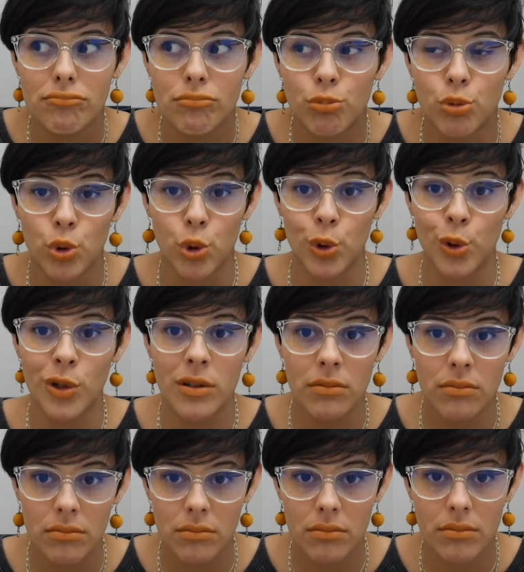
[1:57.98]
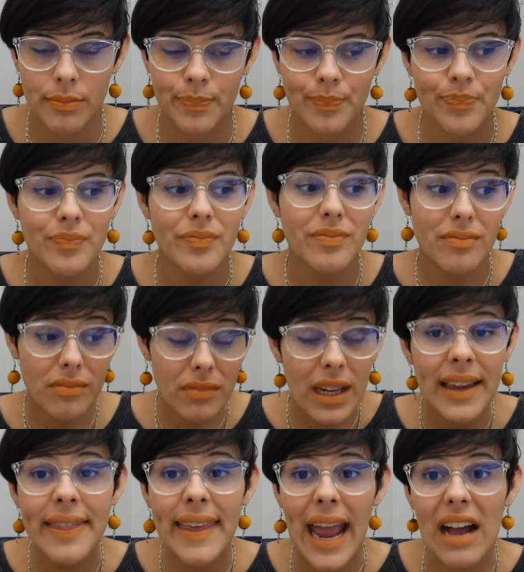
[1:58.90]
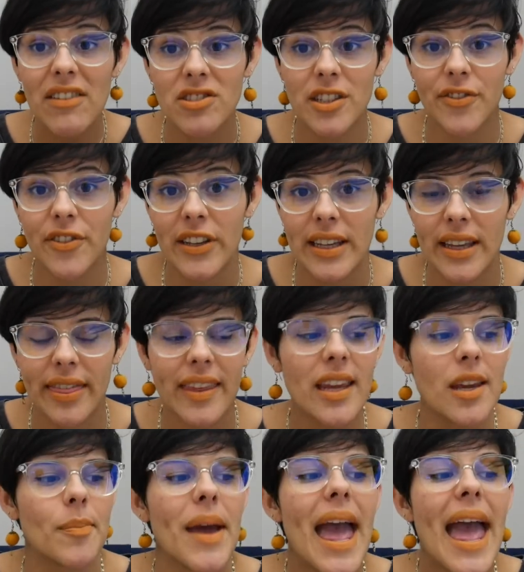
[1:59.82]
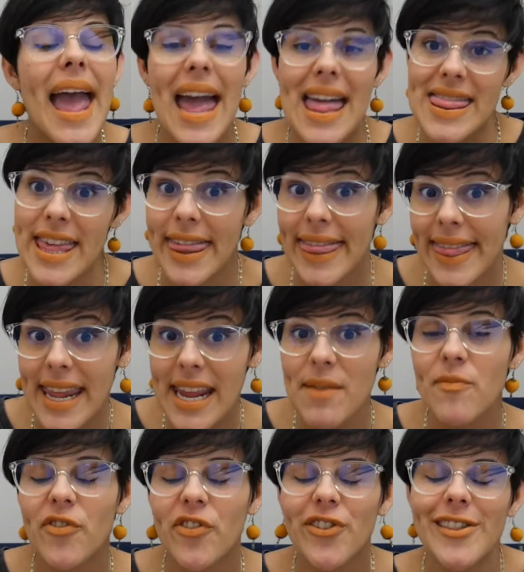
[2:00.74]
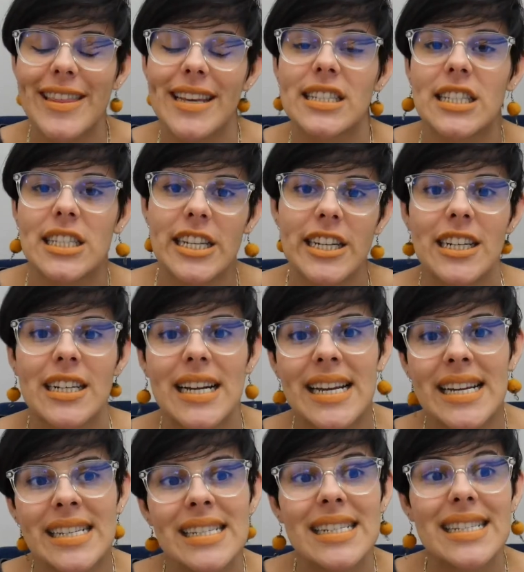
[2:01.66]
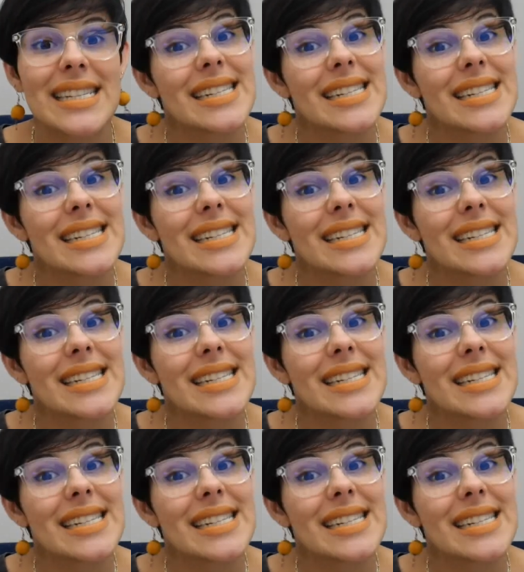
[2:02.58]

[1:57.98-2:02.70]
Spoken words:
rule. They have to fit a theme. And the theme for this year is